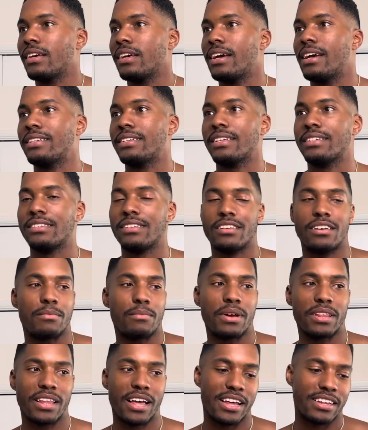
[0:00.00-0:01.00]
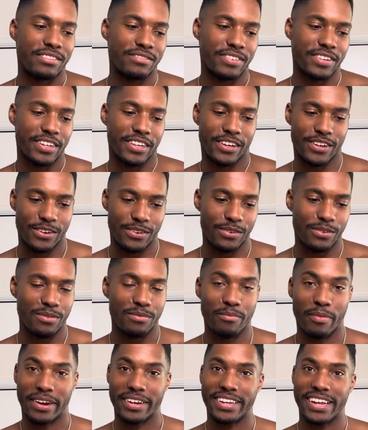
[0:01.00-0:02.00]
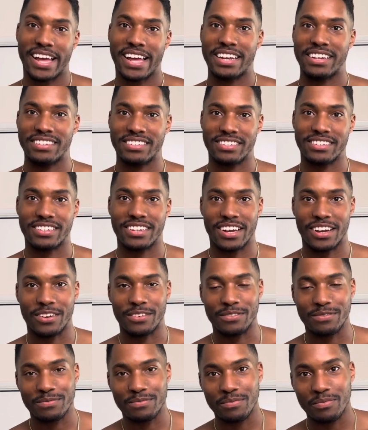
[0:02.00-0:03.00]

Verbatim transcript: as I said on my last video, my dad is in town.